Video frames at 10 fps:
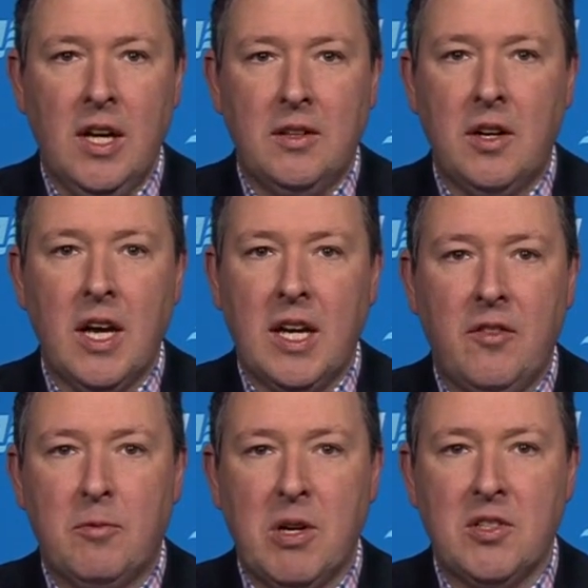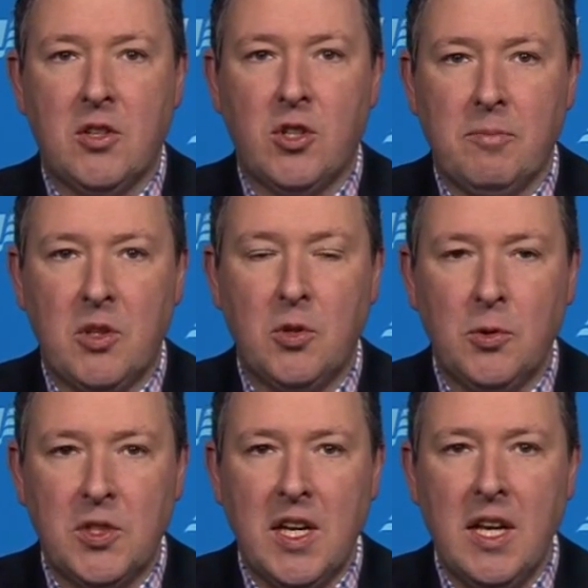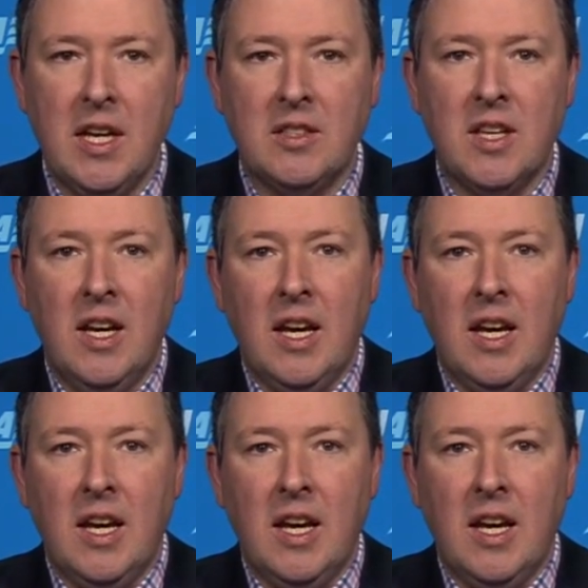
they're not President Trump the tools he needs.